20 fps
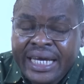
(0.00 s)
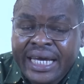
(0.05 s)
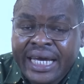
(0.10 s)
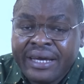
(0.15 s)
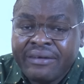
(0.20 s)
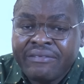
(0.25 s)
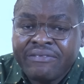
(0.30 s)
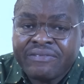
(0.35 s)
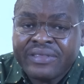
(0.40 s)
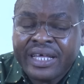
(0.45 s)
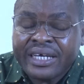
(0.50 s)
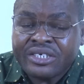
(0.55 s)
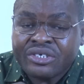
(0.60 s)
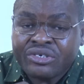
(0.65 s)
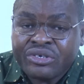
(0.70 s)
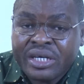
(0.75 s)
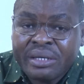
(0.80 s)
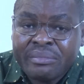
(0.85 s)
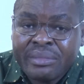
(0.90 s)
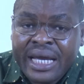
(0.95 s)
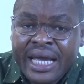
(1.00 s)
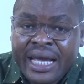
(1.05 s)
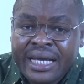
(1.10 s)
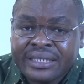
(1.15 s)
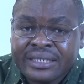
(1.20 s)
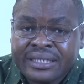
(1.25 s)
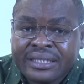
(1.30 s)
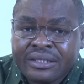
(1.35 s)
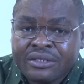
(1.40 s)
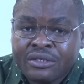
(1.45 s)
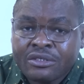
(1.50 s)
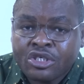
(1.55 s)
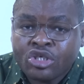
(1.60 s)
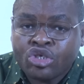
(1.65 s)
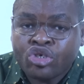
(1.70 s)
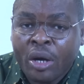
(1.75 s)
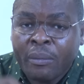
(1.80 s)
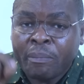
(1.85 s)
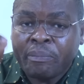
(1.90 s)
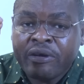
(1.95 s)
If the dream is
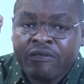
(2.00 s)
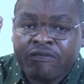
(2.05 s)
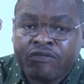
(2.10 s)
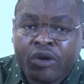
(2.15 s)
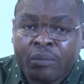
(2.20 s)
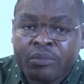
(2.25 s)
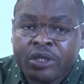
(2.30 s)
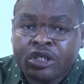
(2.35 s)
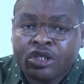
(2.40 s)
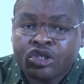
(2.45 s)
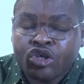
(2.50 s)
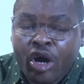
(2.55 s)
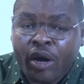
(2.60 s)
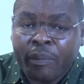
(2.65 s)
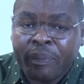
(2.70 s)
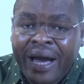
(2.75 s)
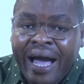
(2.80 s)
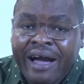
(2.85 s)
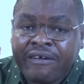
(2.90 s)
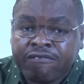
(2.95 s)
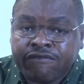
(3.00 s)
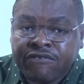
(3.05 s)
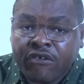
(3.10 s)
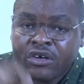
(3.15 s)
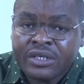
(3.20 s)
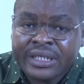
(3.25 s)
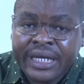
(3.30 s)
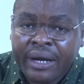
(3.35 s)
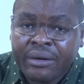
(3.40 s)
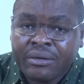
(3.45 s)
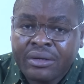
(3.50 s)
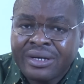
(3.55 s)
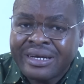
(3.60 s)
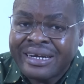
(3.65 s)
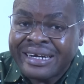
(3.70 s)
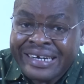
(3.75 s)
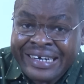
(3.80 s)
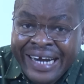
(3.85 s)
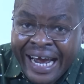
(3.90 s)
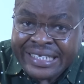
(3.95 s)
jumping from the top and fall down,
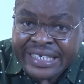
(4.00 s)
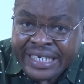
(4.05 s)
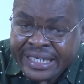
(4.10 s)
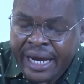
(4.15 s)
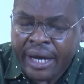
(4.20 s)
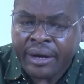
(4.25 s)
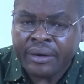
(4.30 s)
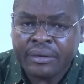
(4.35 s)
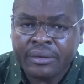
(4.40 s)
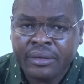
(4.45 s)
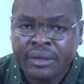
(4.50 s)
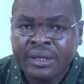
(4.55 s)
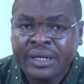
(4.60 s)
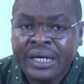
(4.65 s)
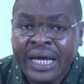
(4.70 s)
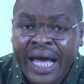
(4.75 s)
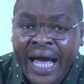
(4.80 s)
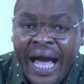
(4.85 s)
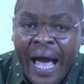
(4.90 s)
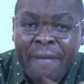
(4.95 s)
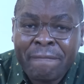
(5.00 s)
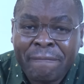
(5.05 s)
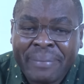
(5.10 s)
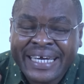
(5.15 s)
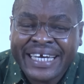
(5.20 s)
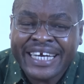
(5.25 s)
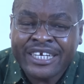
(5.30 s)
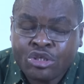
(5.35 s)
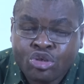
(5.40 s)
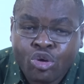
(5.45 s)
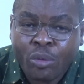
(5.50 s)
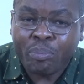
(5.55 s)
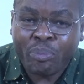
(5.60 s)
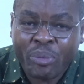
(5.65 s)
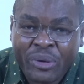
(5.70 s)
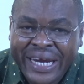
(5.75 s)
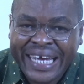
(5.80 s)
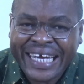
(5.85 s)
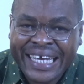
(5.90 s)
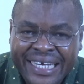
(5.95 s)
write it down. And begin to
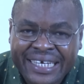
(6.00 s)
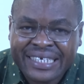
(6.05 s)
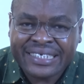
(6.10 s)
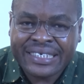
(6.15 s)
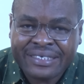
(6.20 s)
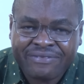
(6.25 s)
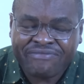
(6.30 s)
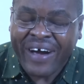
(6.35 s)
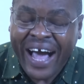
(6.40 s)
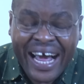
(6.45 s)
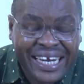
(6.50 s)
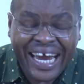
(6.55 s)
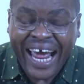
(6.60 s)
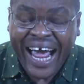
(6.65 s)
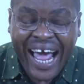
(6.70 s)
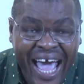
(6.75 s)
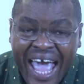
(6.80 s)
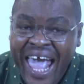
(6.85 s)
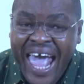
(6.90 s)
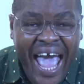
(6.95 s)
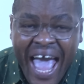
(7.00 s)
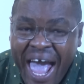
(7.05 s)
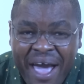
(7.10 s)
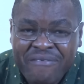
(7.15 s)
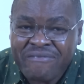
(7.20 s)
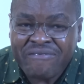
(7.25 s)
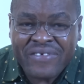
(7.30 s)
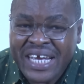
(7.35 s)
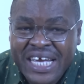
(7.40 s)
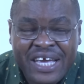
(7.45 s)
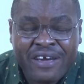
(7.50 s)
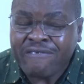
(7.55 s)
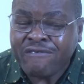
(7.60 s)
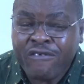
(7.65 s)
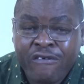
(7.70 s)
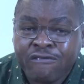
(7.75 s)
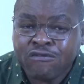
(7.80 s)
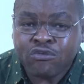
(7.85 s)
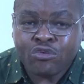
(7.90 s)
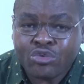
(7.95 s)
pray against it. Father, every
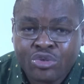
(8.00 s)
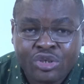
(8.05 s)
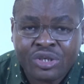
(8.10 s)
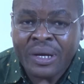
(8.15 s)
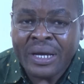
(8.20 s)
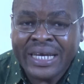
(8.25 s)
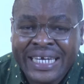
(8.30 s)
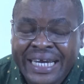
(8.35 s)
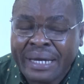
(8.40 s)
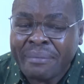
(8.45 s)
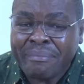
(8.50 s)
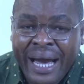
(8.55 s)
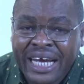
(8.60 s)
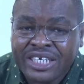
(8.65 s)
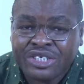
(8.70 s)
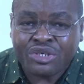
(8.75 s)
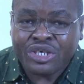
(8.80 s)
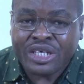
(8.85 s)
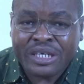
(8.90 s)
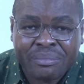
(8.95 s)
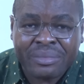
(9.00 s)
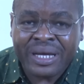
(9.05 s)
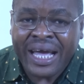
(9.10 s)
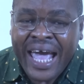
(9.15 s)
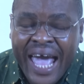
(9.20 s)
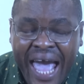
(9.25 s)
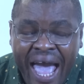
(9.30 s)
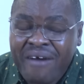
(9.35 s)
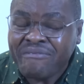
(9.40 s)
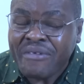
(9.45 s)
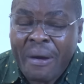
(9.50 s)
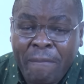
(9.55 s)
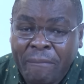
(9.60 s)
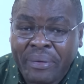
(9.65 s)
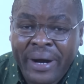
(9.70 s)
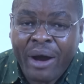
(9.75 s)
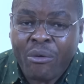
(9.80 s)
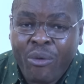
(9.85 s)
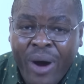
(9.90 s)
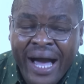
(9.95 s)
evil food in my dream, every
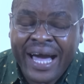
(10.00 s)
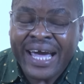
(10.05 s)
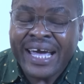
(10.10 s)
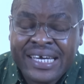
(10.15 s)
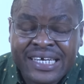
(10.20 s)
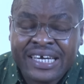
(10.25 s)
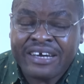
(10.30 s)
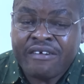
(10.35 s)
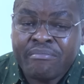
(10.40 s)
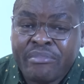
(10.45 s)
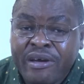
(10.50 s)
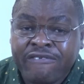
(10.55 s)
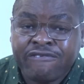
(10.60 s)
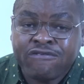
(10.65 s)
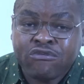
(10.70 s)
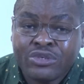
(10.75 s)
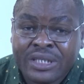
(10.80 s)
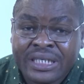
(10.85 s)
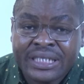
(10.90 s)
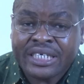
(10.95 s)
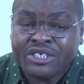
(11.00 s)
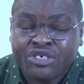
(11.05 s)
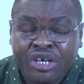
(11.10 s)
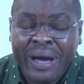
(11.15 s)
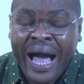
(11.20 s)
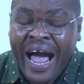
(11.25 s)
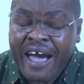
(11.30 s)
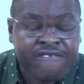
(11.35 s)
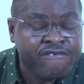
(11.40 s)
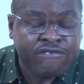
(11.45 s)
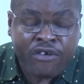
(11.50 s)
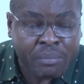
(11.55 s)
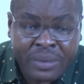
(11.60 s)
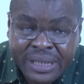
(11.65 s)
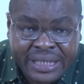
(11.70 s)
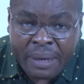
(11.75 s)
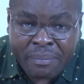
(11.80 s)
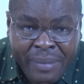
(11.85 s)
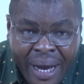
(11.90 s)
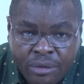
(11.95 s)
power, give me food in the dream, I
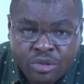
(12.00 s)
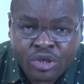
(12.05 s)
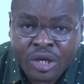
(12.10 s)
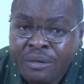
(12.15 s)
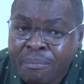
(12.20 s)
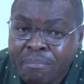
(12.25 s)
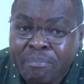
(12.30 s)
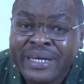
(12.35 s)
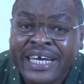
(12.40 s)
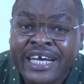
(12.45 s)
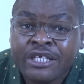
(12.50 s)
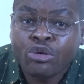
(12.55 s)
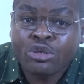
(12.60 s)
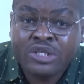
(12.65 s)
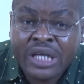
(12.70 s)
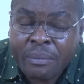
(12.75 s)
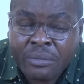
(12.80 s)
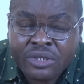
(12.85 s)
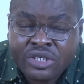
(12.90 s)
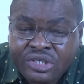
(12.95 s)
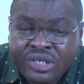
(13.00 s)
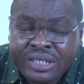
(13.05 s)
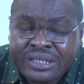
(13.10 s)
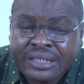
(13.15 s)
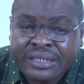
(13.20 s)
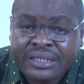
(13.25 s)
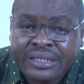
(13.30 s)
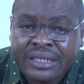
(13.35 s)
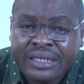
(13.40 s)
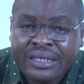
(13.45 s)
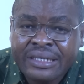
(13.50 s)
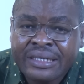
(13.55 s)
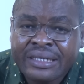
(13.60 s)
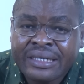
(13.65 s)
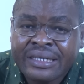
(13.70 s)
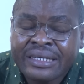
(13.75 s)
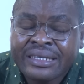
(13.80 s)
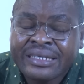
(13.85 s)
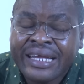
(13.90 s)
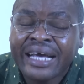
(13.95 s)
vomit them out. Begin to demonstrate it.
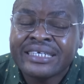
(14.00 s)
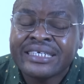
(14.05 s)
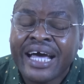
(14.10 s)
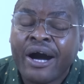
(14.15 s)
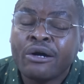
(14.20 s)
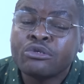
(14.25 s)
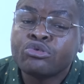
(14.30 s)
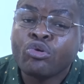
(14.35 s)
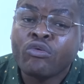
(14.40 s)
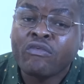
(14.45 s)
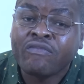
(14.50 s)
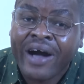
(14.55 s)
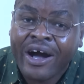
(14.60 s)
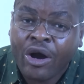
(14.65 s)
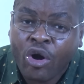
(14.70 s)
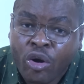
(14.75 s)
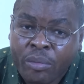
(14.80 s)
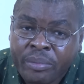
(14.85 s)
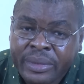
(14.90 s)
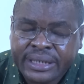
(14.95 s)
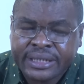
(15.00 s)
That's how to overcome